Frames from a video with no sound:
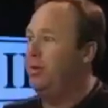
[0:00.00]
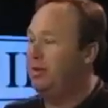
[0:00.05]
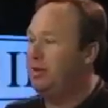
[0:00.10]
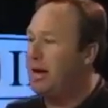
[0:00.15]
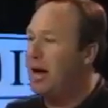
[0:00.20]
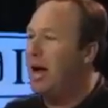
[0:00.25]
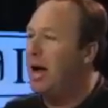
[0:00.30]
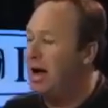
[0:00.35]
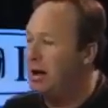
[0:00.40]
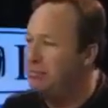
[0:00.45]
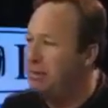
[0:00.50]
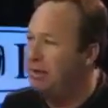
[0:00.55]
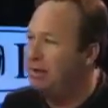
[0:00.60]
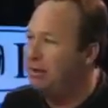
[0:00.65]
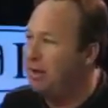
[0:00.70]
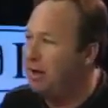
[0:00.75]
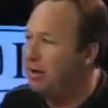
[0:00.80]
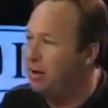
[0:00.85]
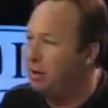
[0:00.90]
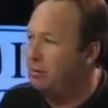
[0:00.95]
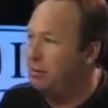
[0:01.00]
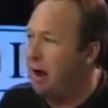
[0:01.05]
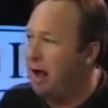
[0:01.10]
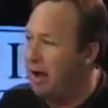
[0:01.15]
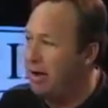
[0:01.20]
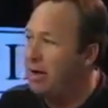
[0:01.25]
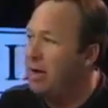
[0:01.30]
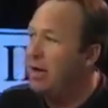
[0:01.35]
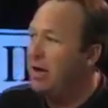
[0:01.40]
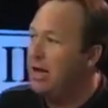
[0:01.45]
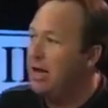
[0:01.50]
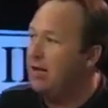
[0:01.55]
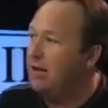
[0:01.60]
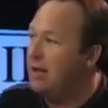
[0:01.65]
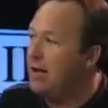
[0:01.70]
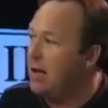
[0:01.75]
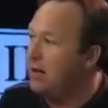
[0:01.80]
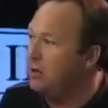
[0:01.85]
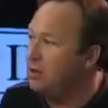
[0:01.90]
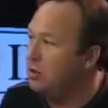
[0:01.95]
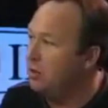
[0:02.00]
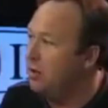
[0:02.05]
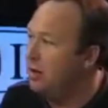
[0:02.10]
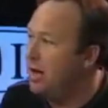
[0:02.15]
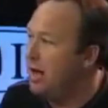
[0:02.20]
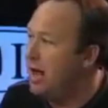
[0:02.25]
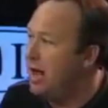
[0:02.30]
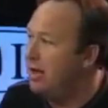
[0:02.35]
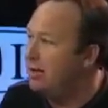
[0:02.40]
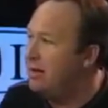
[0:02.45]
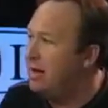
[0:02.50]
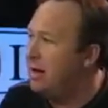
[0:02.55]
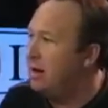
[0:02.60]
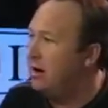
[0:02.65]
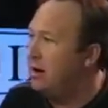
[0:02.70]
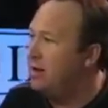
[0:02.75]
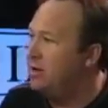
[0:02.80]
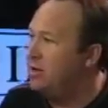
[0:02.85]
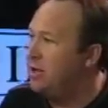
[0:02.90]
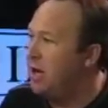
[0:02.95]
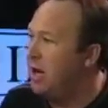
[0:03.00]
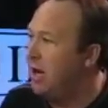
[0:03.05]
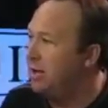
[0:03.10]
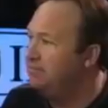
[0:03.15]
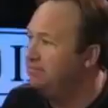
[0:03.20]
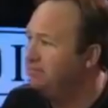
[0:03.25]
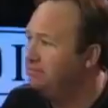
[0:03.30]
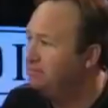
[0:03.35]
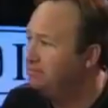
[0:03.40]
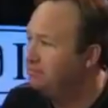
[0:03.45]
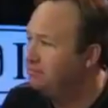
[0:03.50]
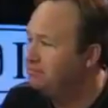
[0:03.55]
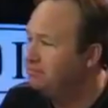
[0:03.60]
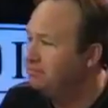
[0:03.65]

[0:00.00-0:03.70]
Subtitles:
the tie, but you're right. Anything else you want to add there, John?